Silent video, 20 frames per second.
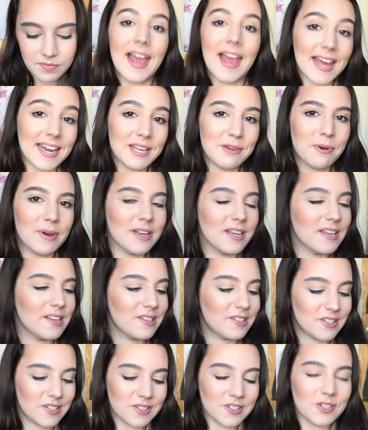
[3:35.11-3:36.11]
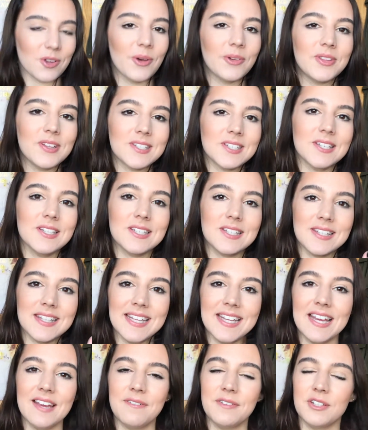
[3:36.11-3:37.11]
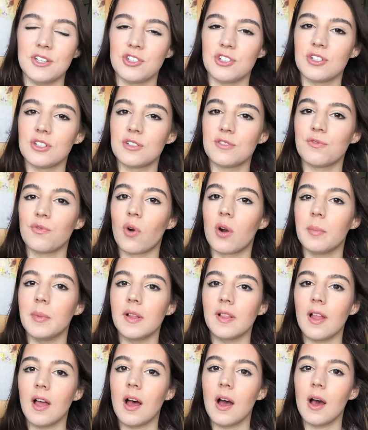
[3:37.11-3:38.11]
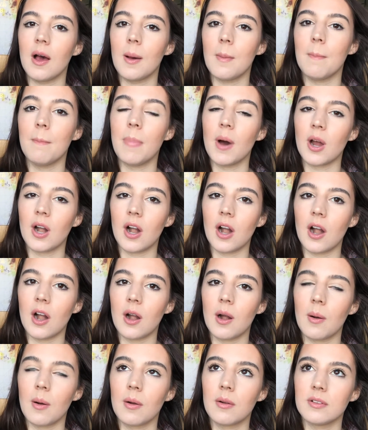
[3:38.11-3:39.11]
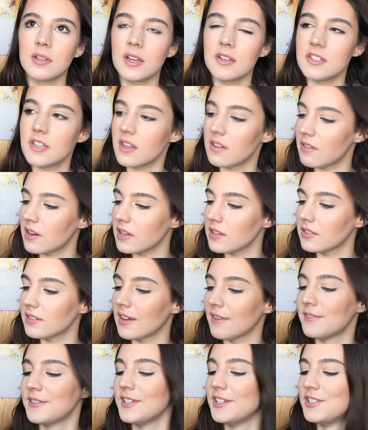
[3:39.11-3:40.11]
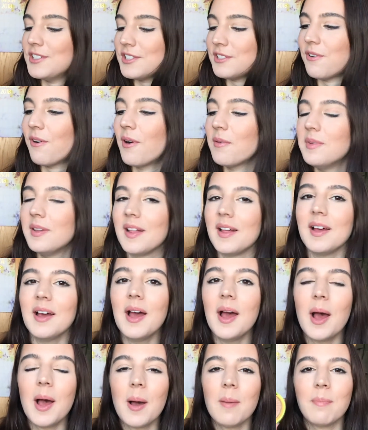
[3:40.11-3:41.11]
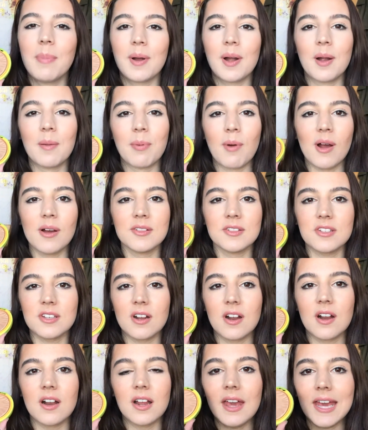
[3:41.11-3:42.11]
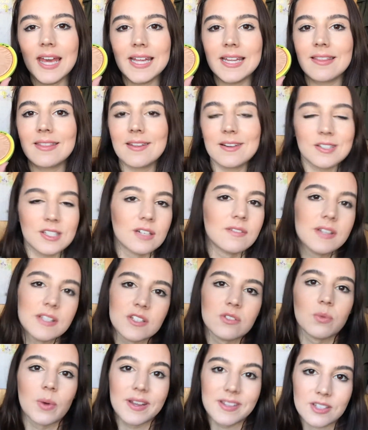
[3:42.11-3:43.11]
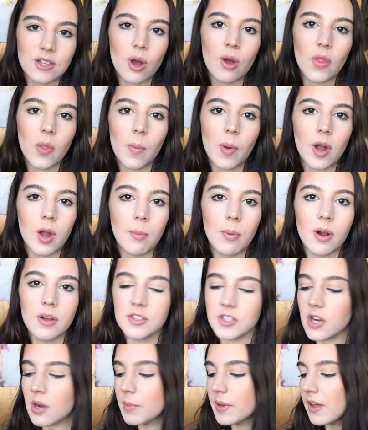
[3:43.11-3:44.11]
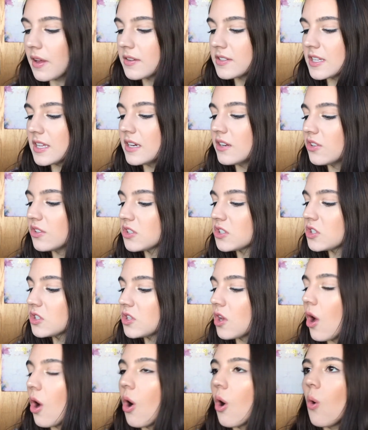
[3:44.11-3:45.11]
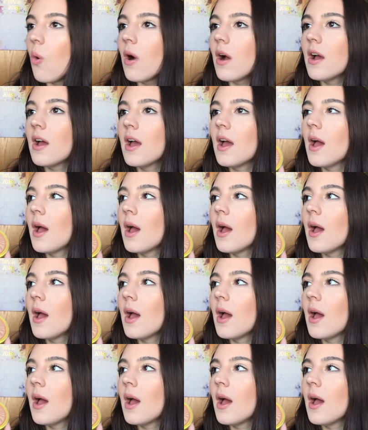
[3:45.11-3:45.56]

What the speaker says: Anyways, so this is the Physicians Formula Butter, did I say that right? Yeah, Physicians Formula Butter Bronzer, and there's a reason why it's called the Butter Bronzer, because it is so